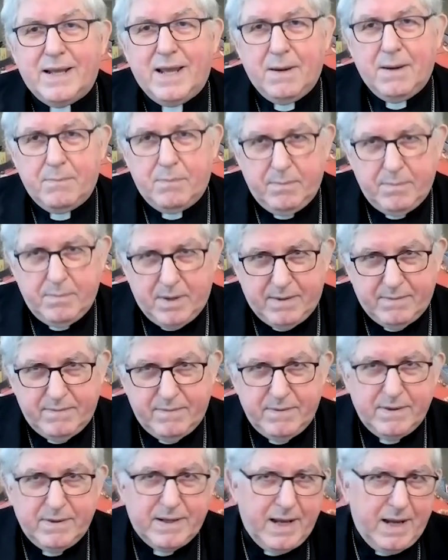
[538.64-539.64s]
Camp Rebuff,
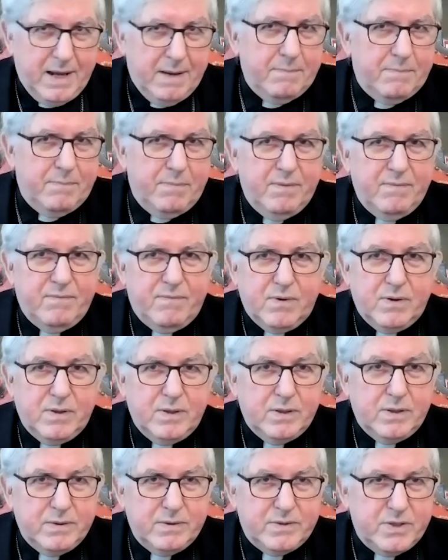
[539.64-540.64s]
a camp for
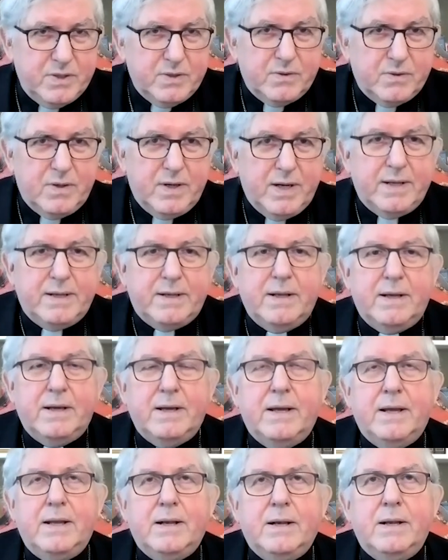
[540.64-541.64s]
little children
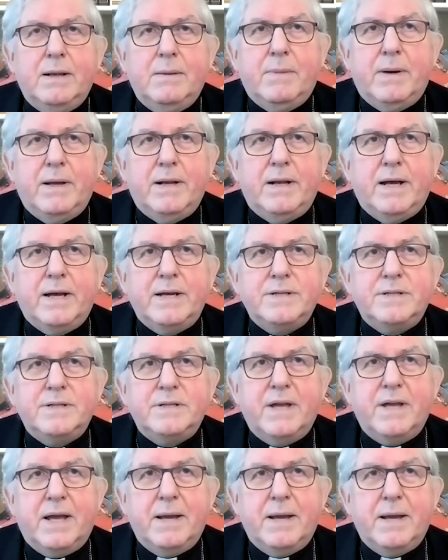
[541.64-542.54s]
in my diocese of